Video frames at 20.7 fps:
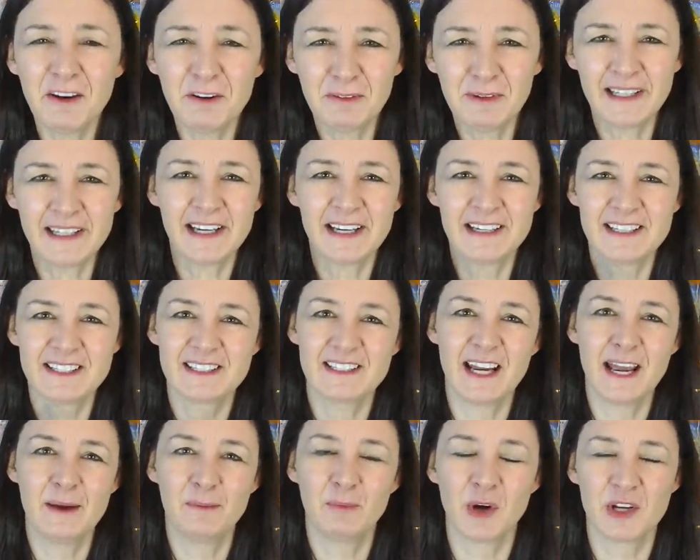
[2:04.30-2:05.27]
don't really
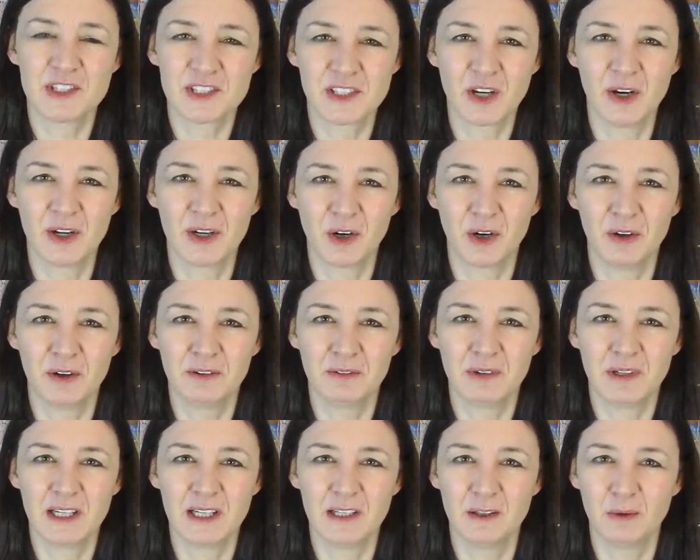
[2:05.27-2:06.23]
understand what's going on
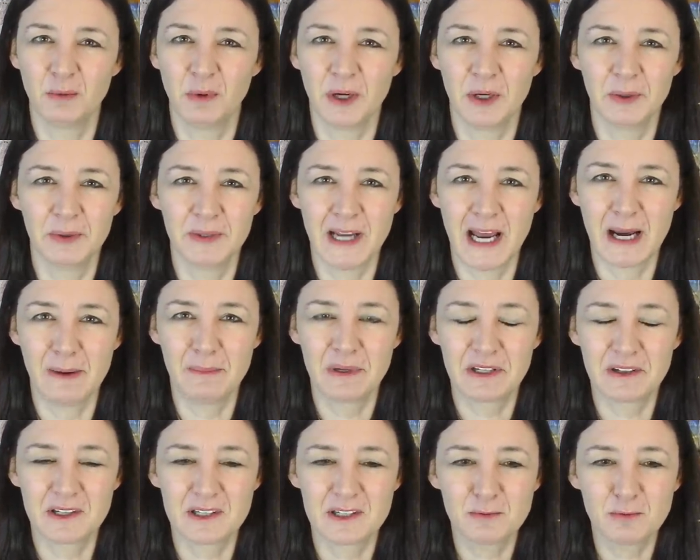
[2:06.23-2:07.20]
in the world now
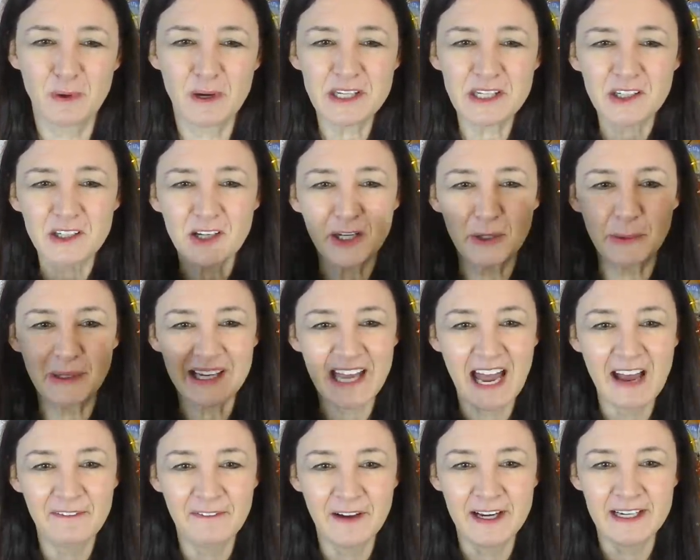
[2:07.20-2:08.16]
because when you go to a
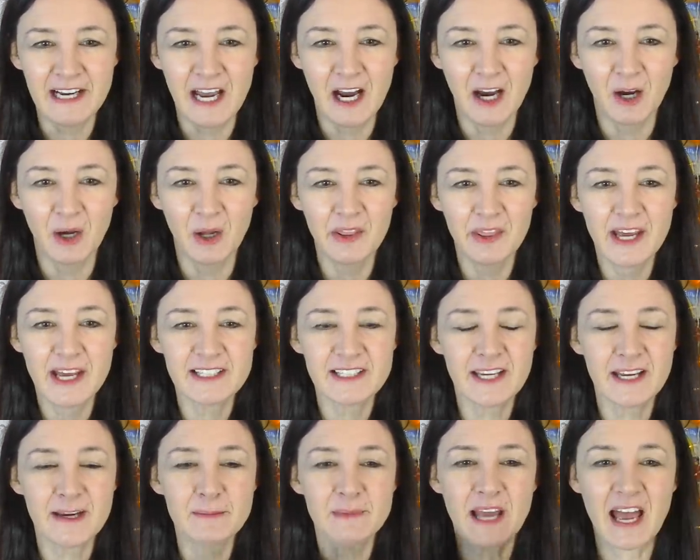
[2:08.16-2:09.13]
cafe now they
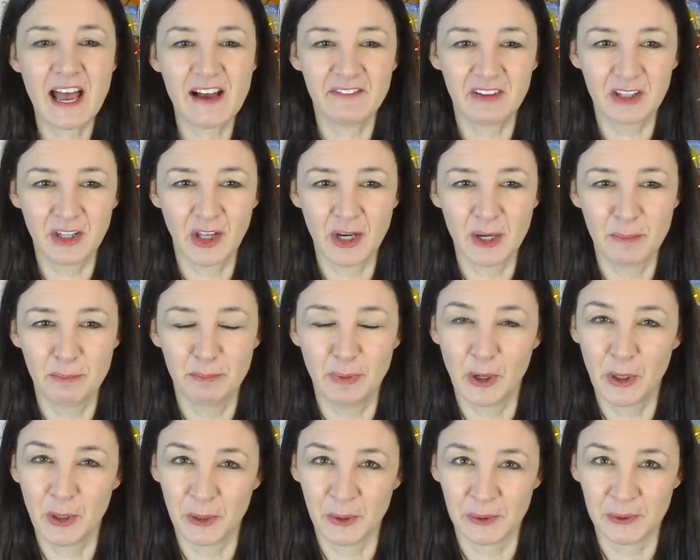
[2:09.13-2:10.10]
seem to have a lot of
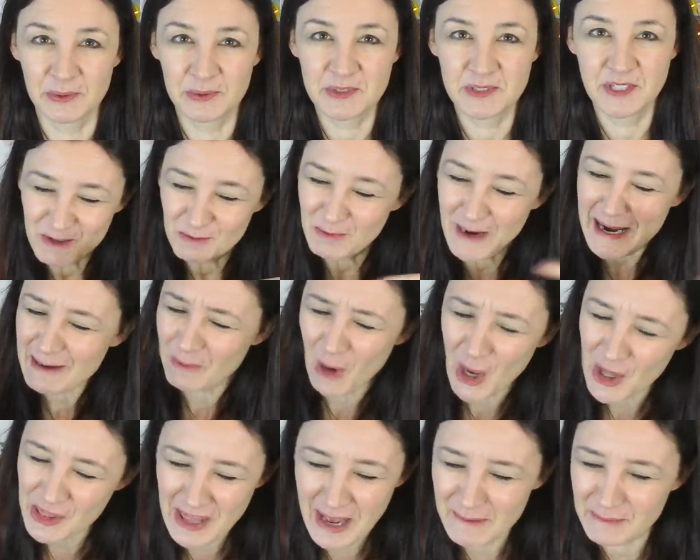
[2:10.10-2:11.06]
balls.
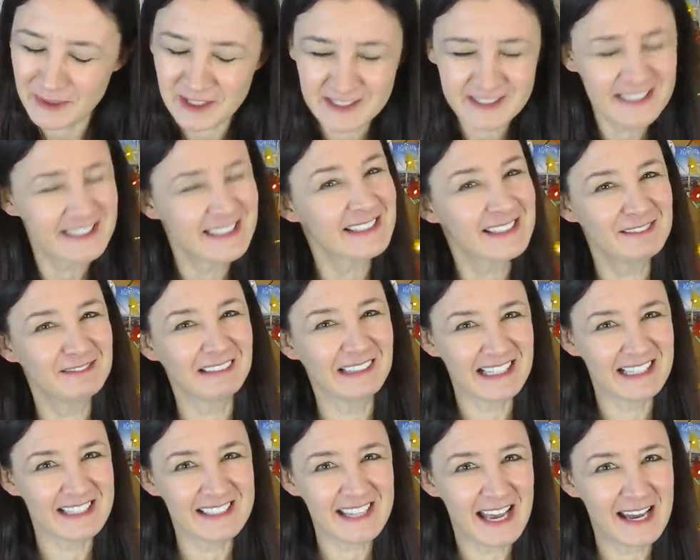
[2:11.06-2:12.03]
Reword that because it doesn't
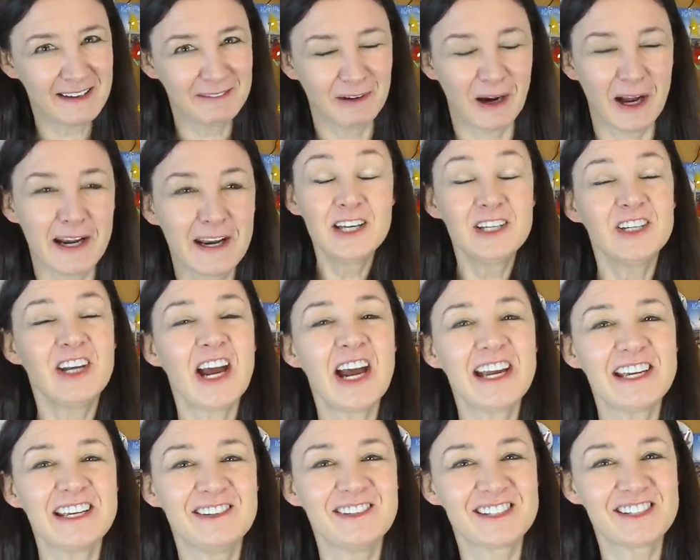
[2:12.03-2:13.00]
really sound right. You know how
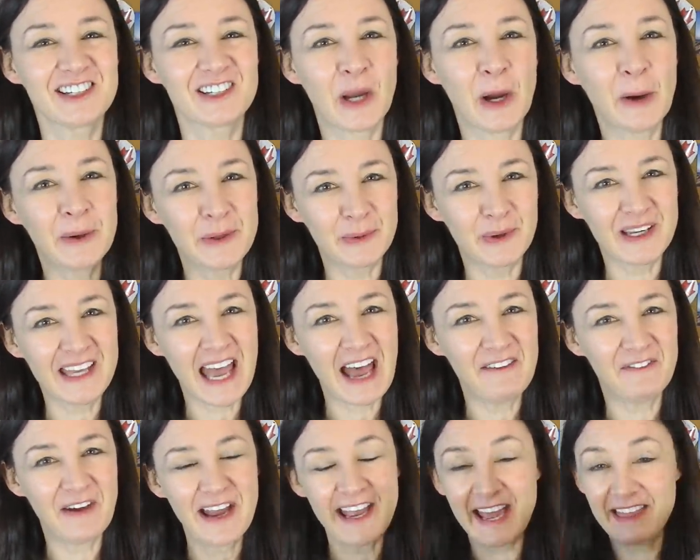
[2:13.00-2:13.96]
you used to go into a
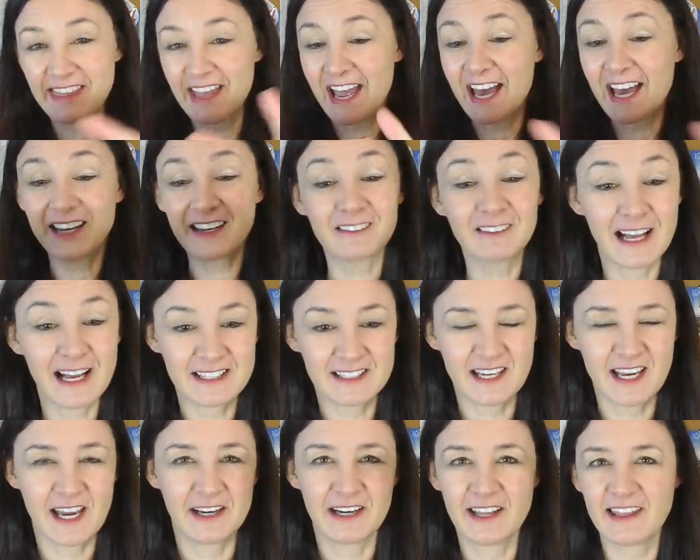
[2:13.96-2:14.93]
cafe and they had a glass
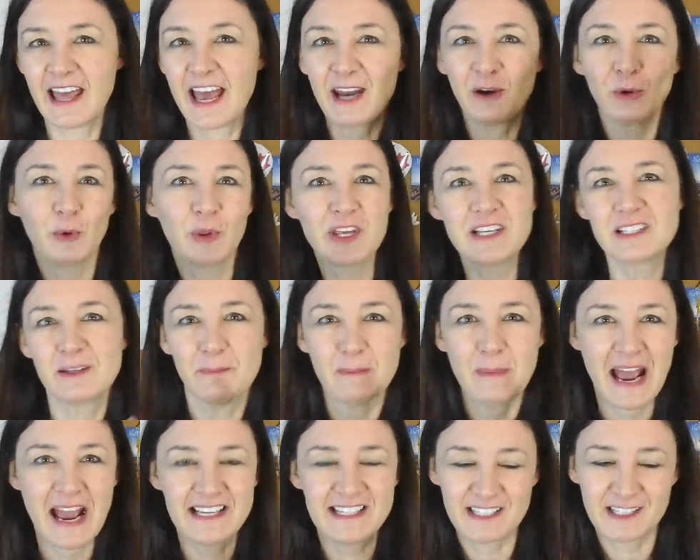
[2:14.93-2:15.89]
counter and they had all these
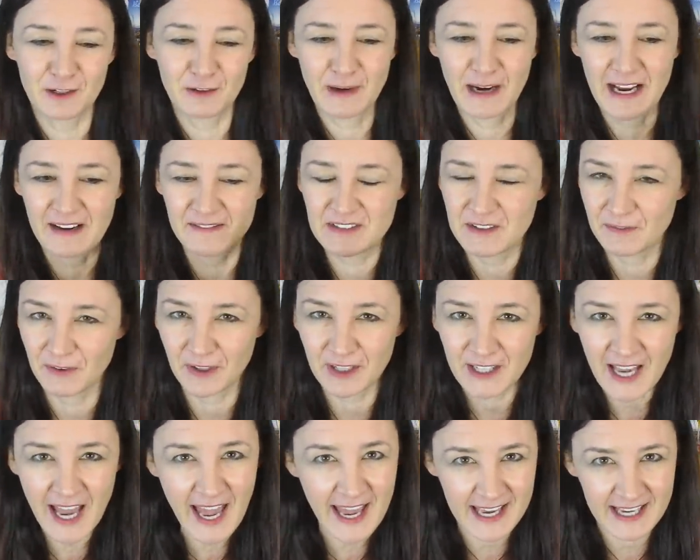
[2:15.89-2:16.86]
amazing array of different
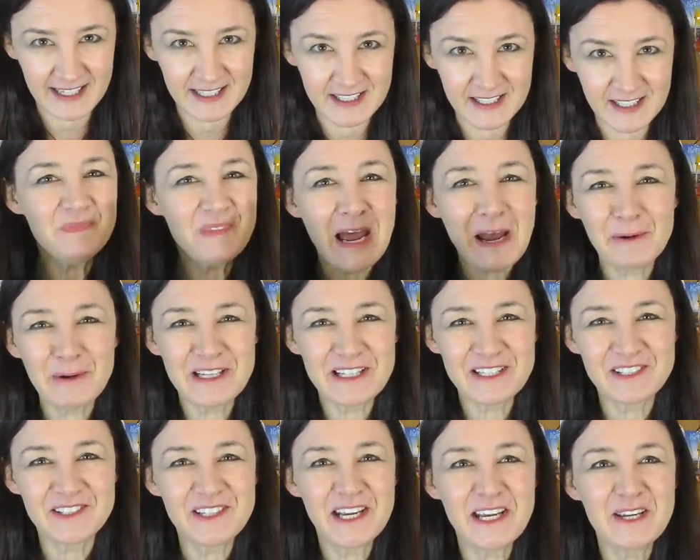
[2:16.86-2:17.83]
cakes? Now it
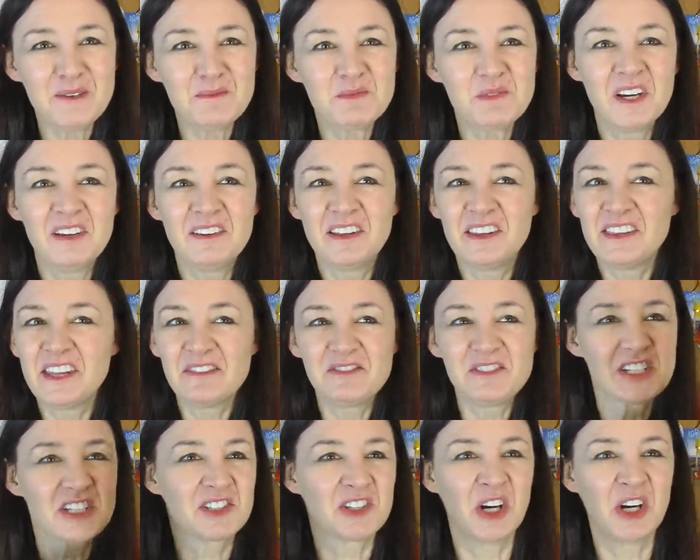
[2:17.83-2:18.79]
seems that they've
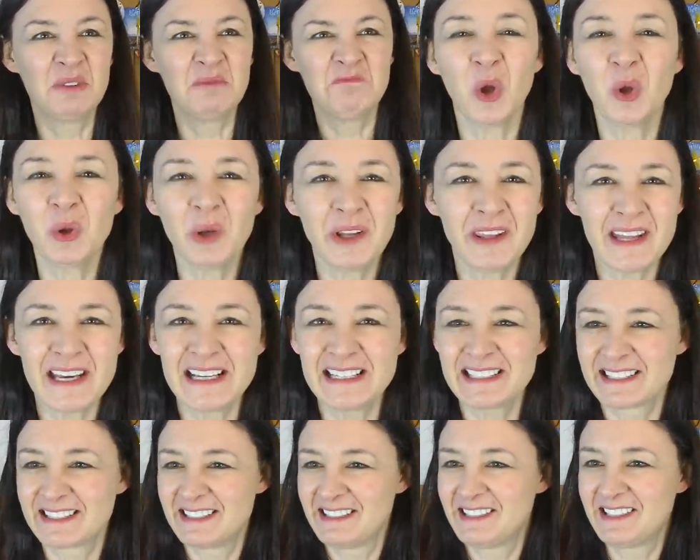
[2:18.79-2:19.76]
just got all of
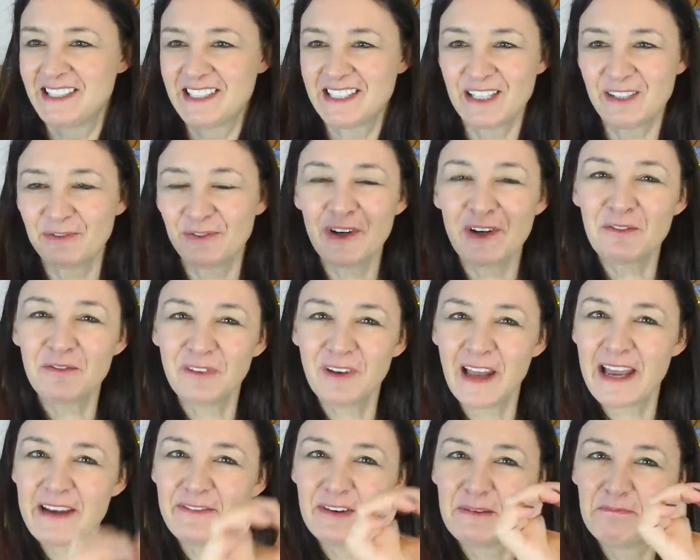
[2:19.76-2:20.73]
these different
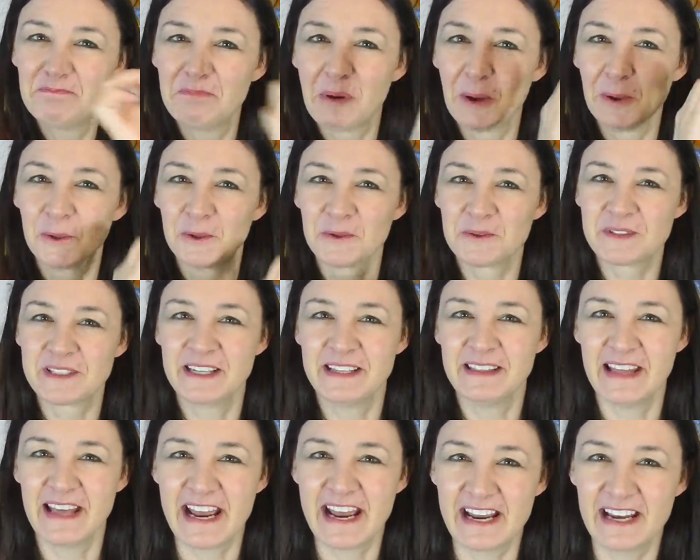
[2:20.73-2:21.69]
flavored balls in
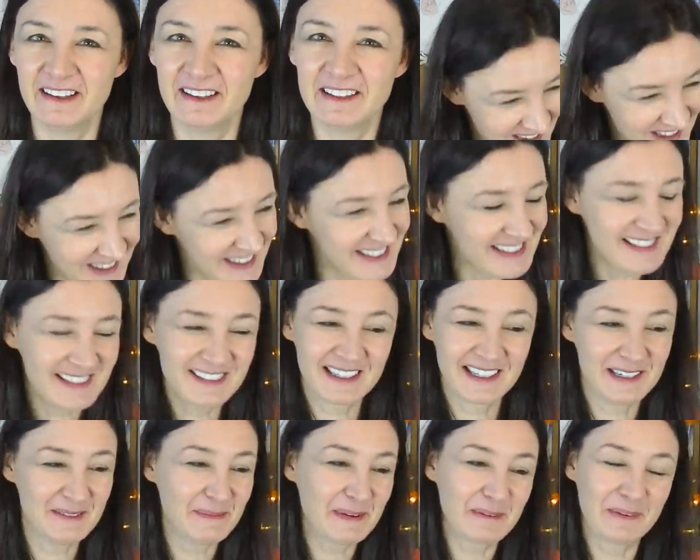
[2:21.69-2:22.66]
there. This is
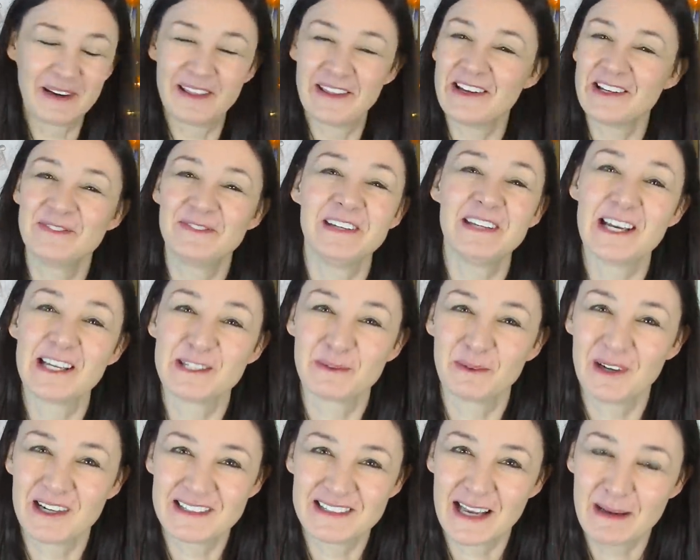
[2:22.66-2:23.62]
gonna be one of those videos
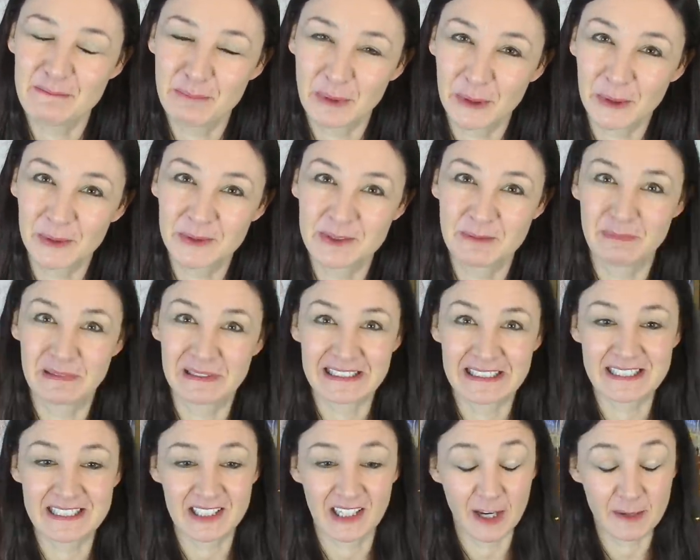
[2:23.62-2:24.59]
where I say balls a
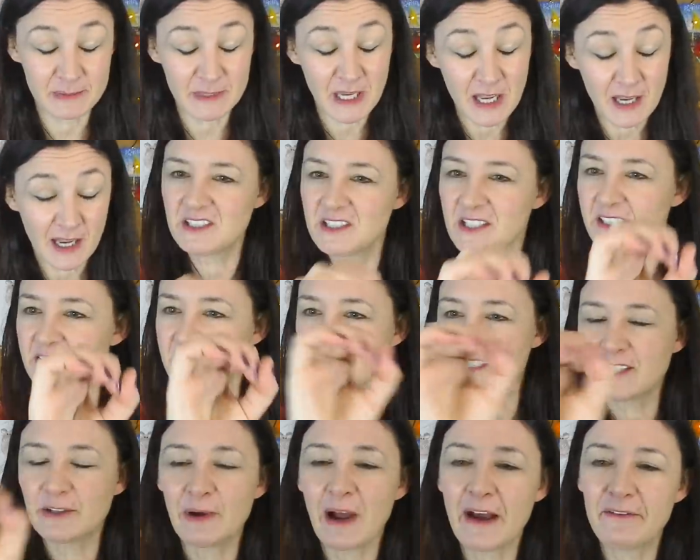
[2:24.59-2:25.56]
billion times. You can
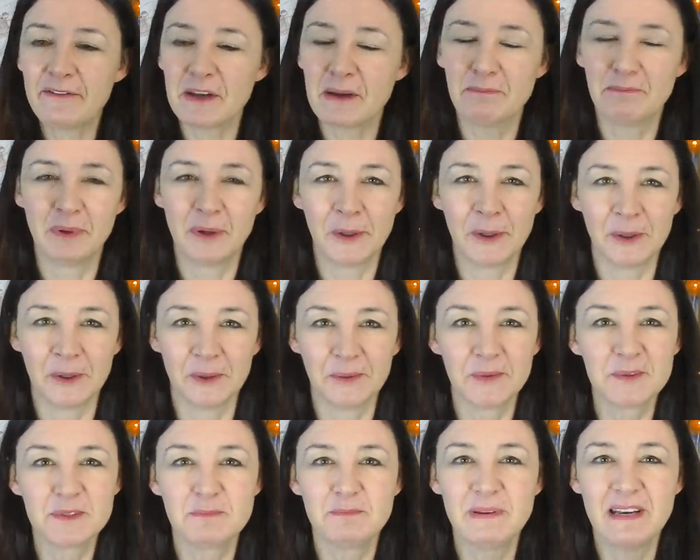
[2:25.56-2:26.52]
still have your
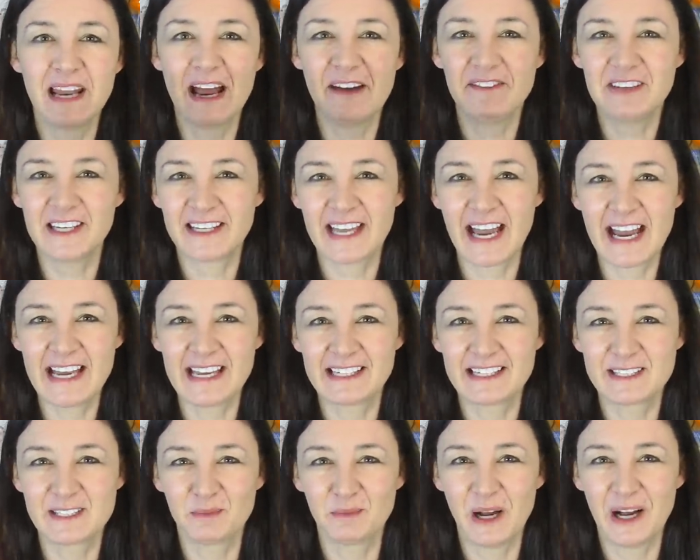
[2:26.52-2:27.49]
balls, but have your cake
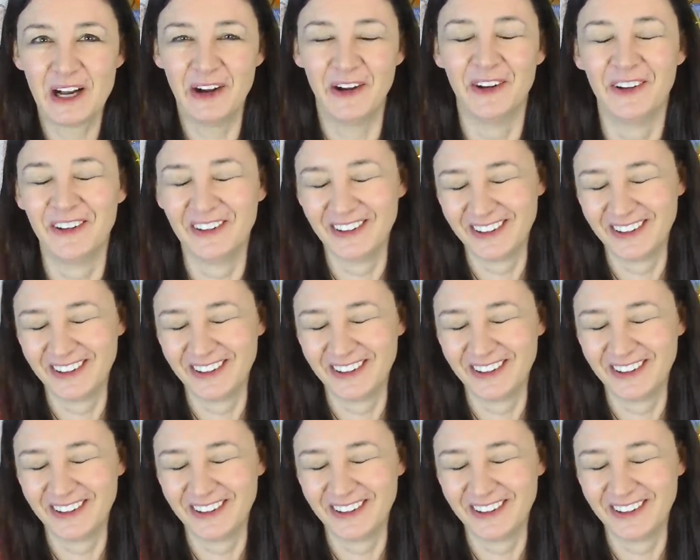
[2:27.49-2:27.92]
as well.